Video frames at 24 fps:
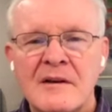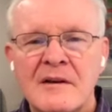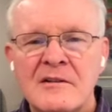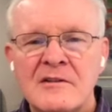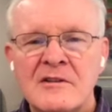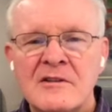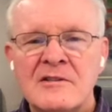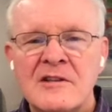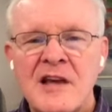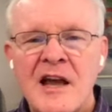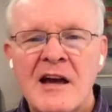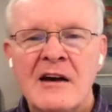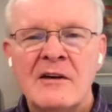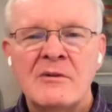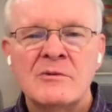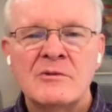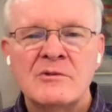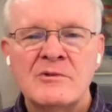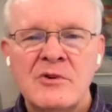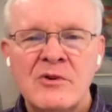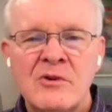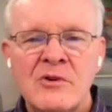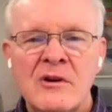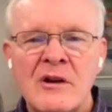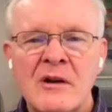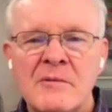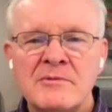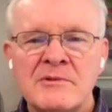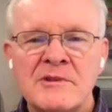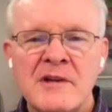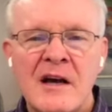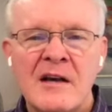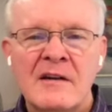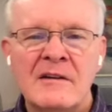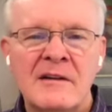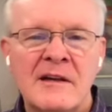The town was turned
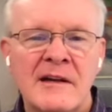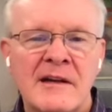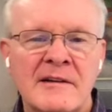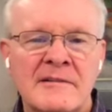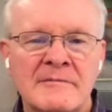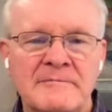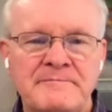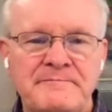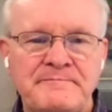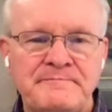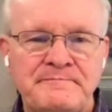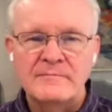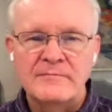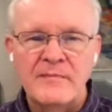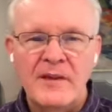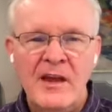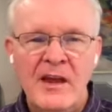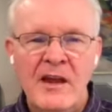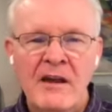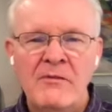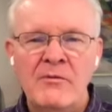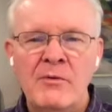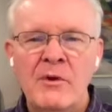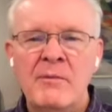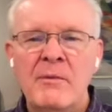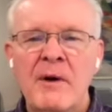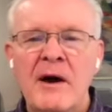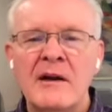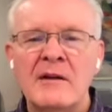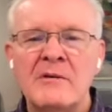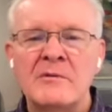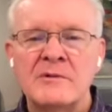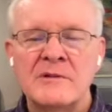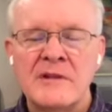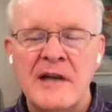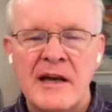upside down.
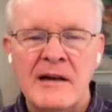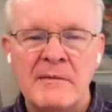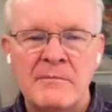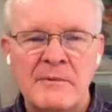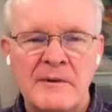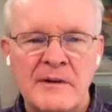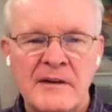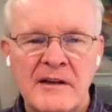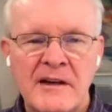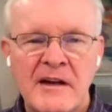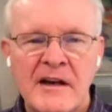Everybody was happy.